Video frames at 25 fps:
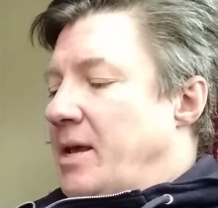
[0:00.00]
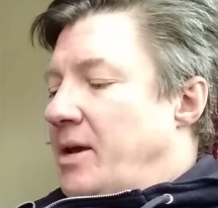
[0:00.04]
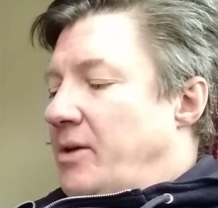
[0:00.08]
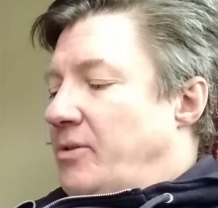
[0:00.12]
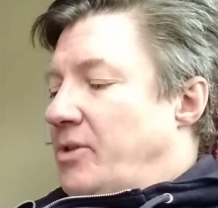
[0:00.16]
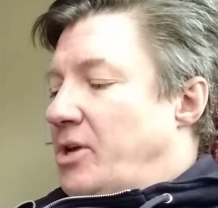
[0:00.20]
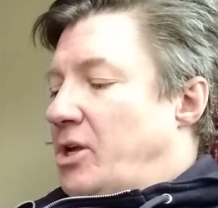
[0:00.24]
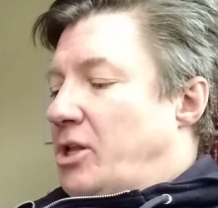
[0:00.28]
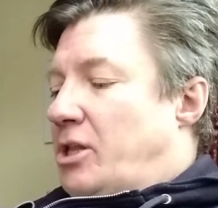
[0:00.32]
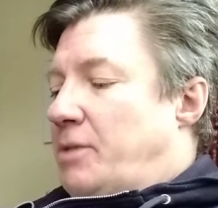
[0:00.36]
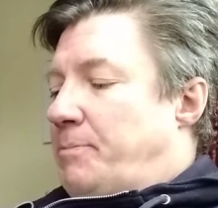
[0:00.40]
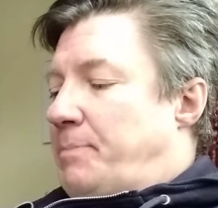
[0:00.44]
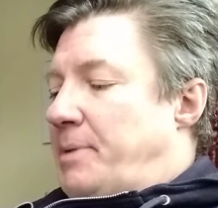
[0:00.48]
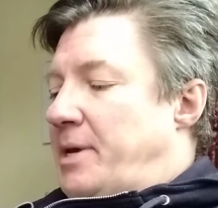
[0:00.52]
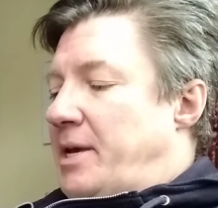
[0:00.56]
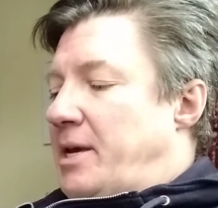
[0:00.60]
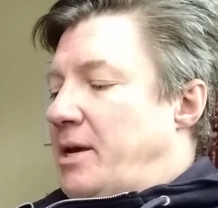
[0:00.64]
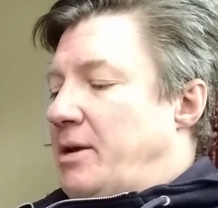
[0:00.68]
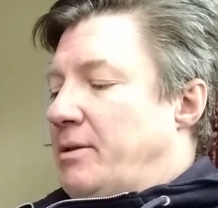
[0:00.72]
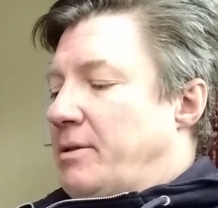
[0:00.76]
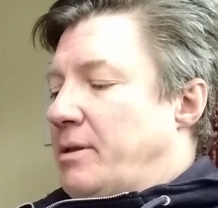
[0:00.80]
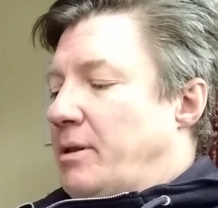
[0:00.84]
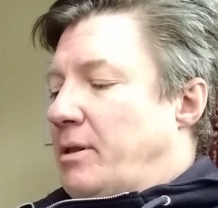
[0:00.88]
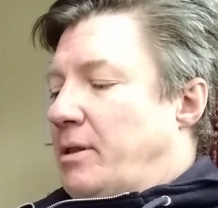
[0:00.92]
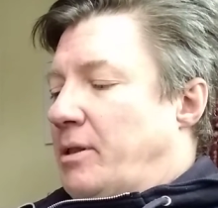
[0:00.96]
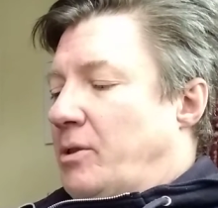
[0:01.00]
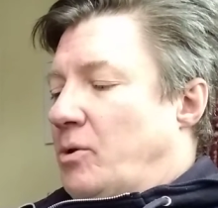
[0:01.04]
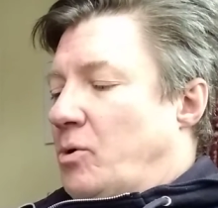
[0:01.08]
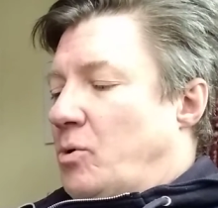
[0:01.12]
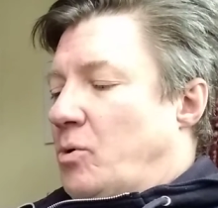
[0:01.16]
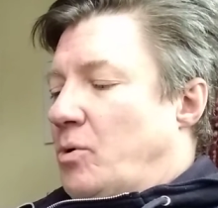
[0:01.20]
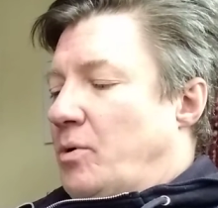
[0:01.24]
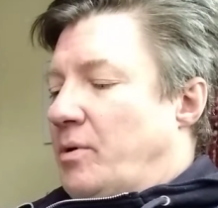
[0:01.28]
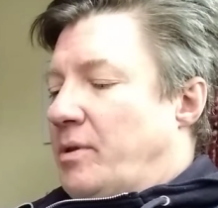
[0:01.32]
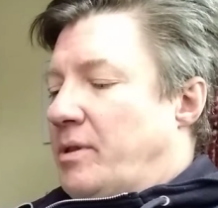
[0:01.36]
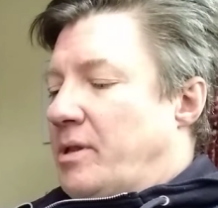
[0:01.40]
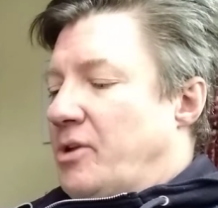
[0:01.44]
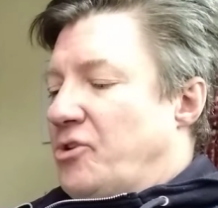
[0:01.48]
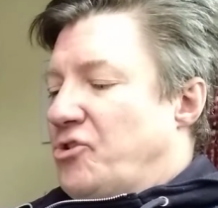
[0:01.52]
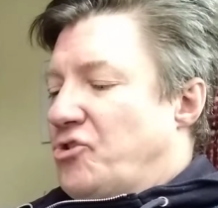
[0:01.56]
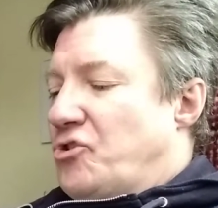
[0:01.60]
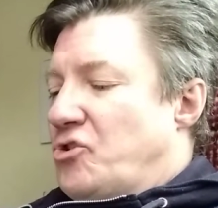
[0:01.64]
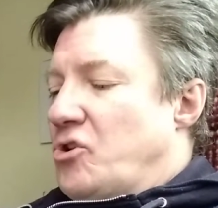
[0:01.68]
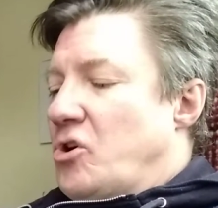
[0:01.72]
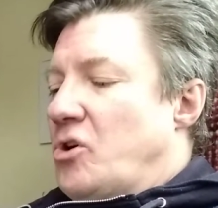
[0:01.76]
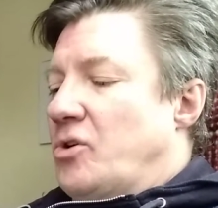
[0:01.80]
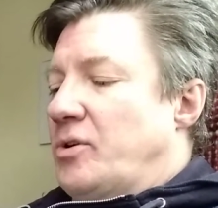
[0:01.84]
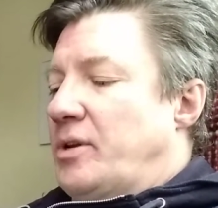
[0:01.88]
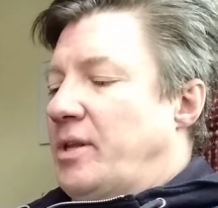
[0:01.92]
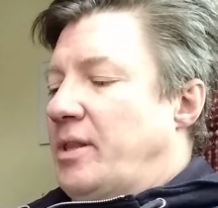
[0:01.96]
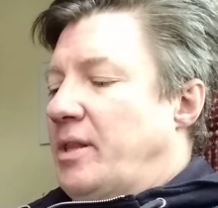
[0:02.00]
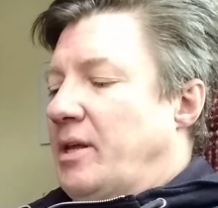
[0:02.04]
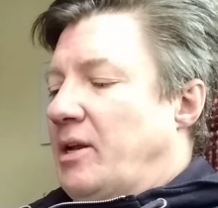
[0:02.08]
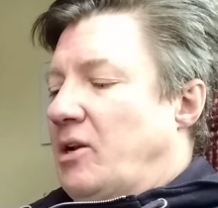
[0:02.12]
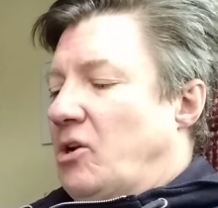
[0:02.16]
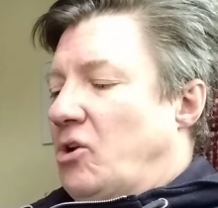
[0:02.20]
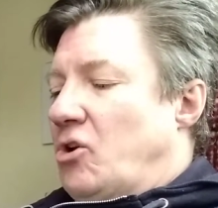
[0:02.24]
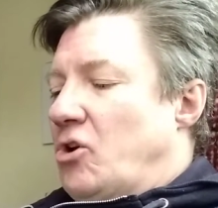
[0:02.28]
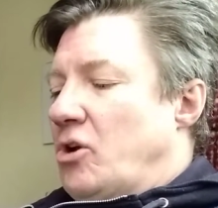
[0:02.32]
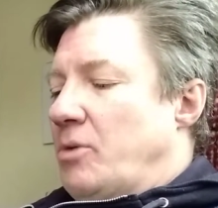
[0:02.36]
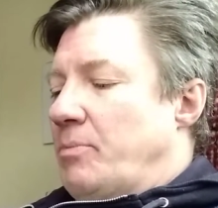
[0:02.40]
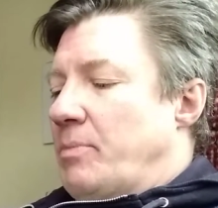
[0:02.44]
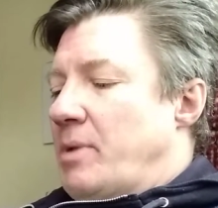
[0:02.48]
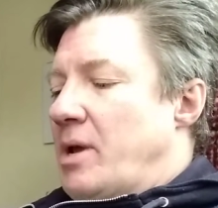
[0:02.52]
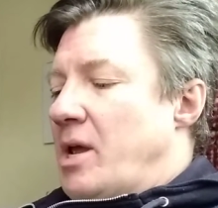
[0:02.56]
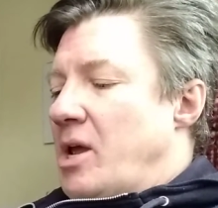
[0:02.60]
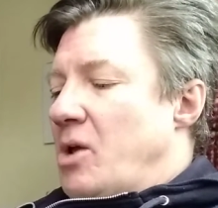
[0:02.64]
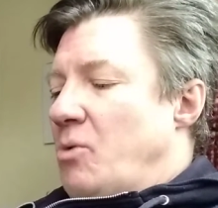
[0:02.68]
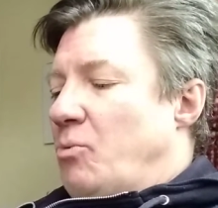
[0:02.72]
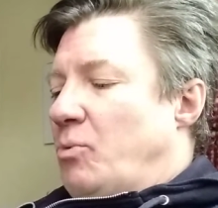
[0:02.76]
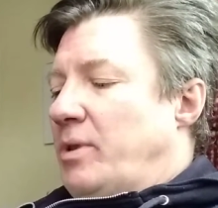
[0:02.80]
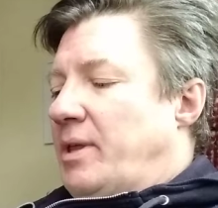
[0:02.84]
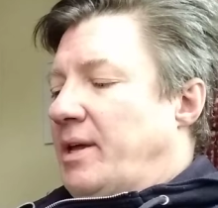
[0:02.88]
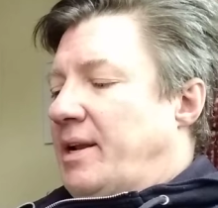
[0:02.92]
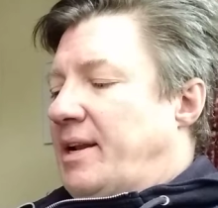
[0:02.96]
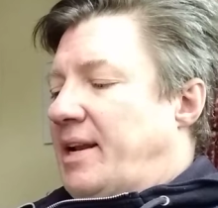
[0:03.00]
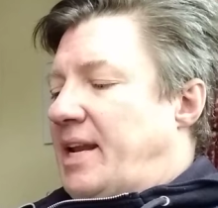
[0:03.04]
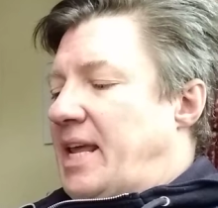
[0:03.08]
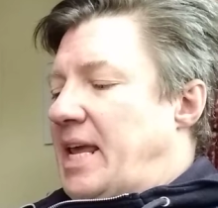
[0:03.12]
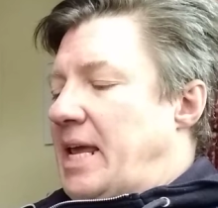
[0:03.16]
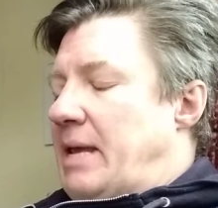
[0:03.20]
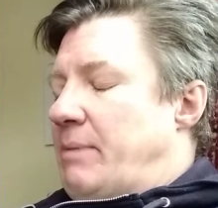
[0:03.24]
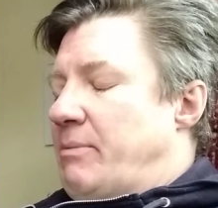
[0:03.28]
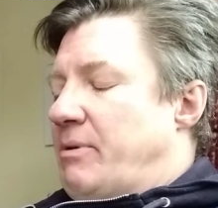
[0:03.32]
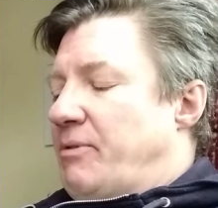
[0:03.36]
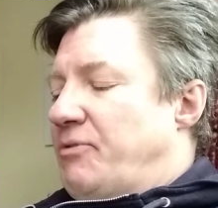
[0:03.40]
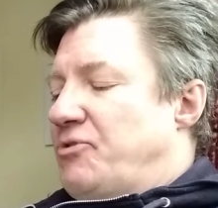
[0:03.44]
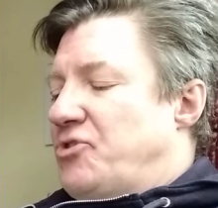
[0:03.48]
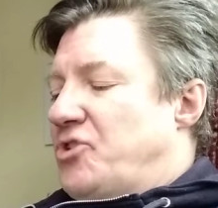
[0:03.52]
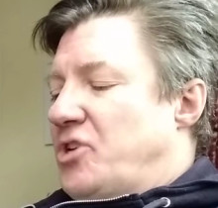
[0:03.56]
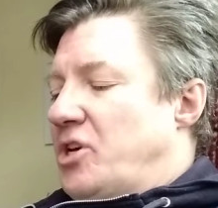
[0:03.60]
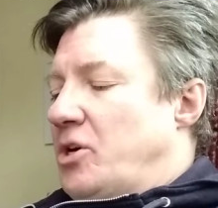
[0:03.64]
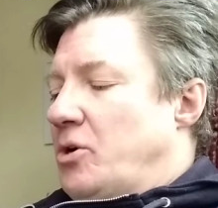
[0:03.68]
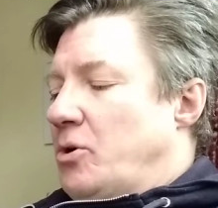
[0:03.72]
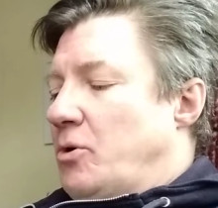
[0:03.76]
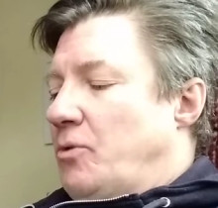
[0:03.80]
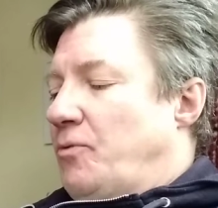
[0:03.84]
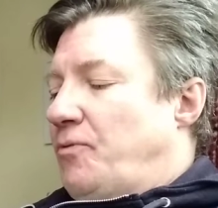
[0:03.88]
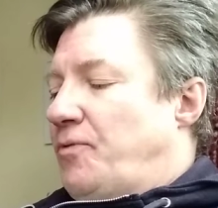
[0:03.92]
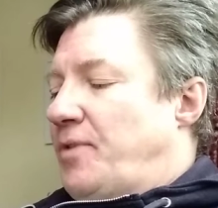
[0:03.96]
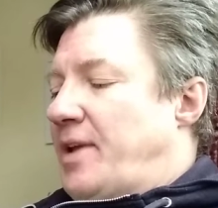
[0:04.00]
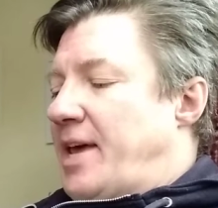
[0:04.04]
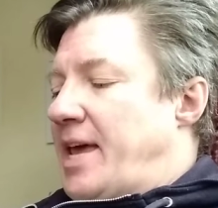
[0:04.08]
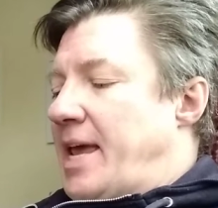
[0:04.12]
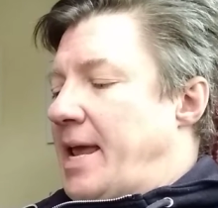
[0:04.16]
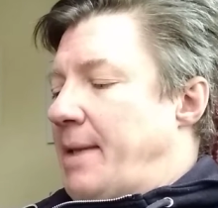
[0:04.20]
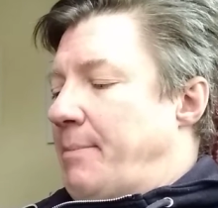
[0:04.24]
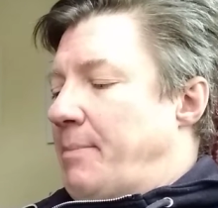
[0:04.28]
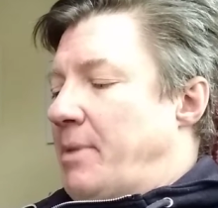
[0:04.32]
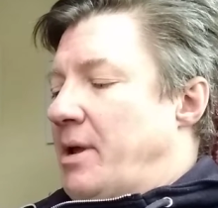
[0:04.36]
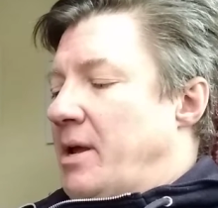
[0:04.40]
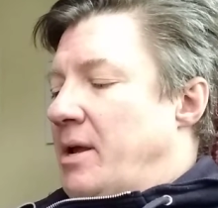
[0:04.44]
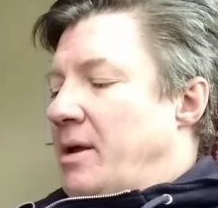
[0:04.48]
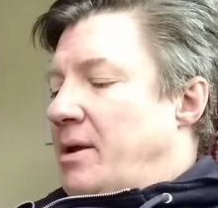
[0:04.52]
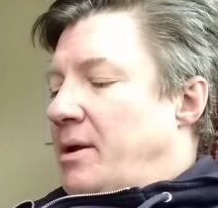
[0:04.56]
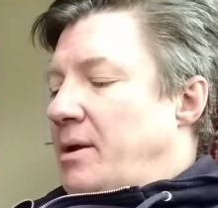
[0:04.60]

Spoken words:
Their spears and swords shone in the gloom with a gleam of chill flame,